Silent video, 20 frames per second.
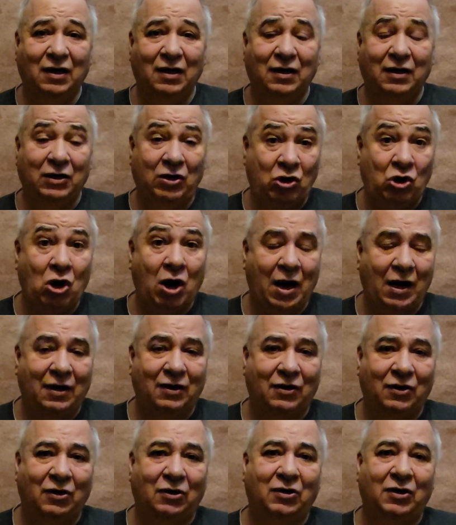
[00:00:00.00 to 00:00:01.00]
not
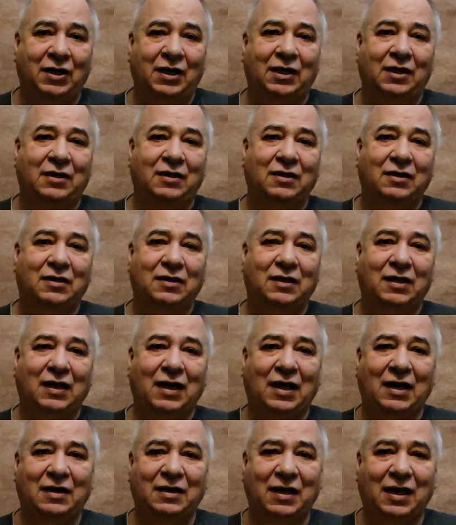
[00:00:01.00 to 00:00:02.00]
learning
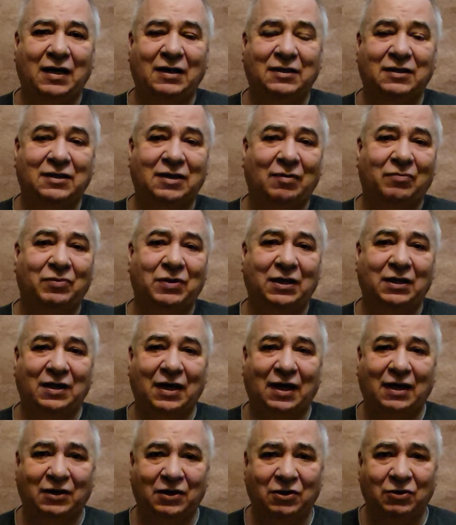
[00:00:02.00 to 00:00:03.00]
in something
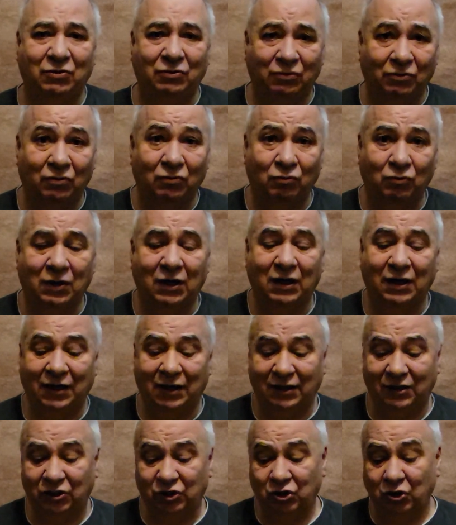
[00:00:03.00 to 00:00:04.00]
that you really
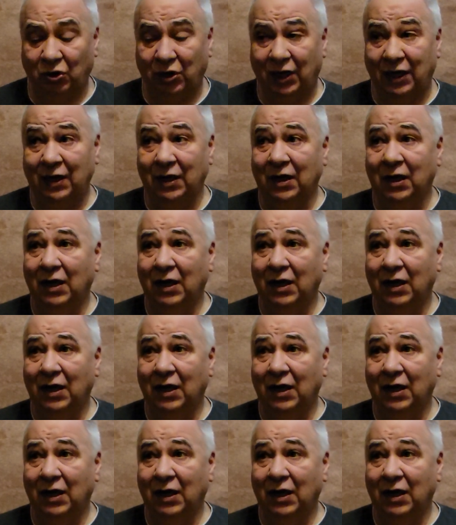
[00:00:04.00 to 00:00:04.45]
enjoy.